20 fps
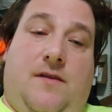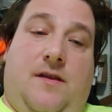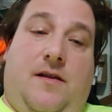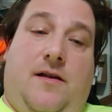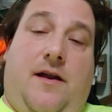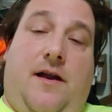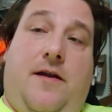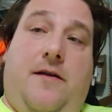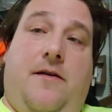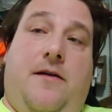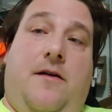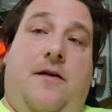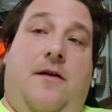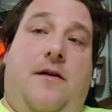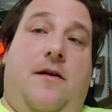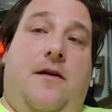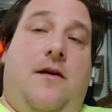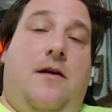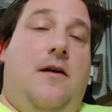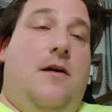Okay,
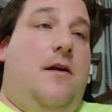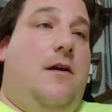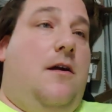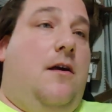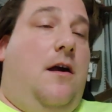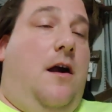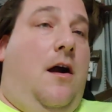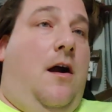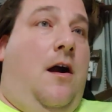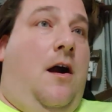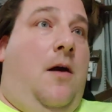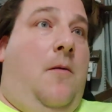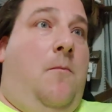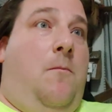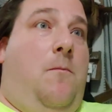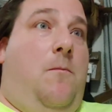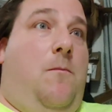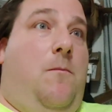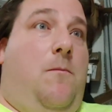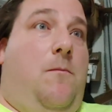
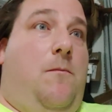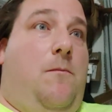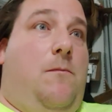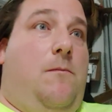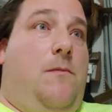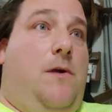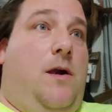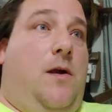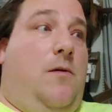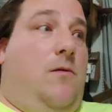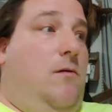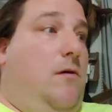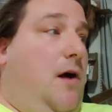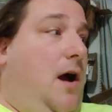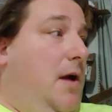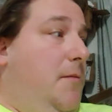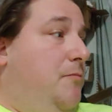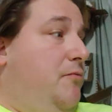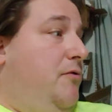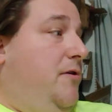um, you know,
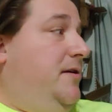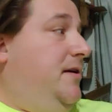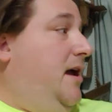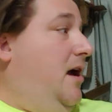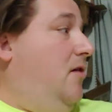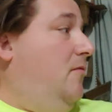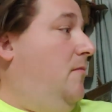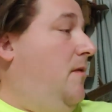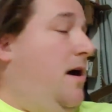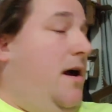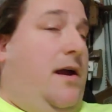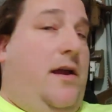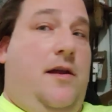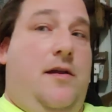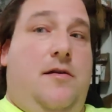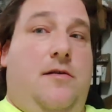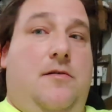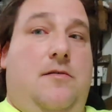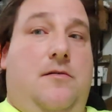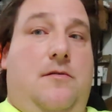I print out my,
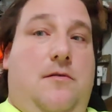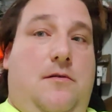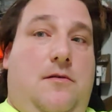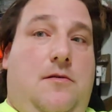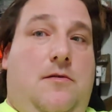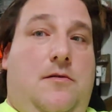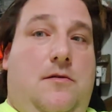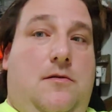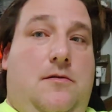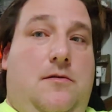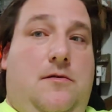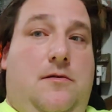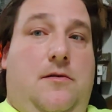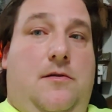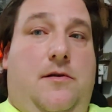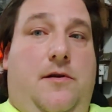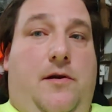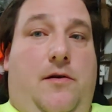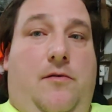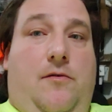you
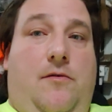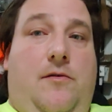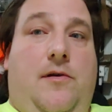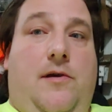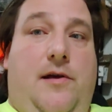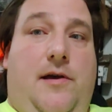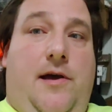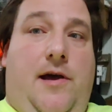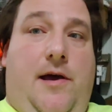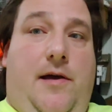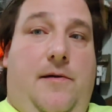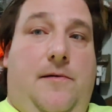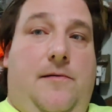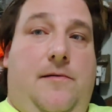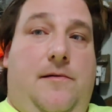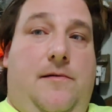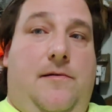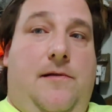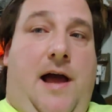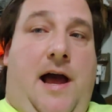know,
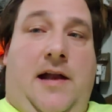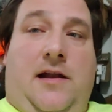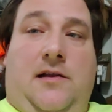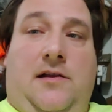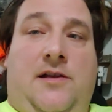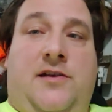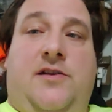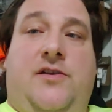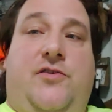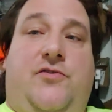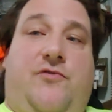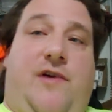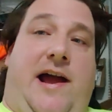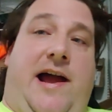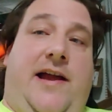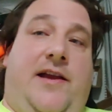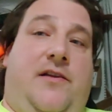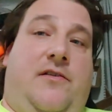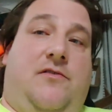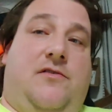Adelinda
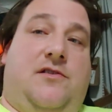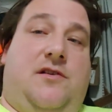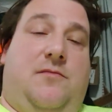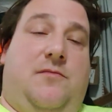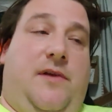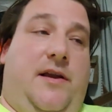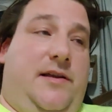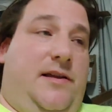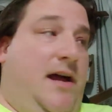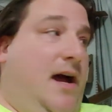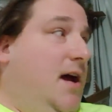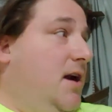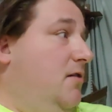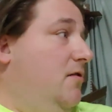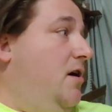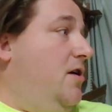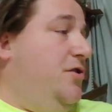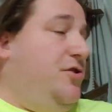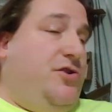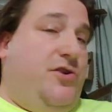Dragon or something like that,
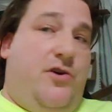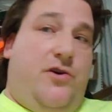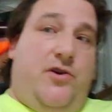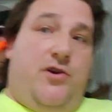or I show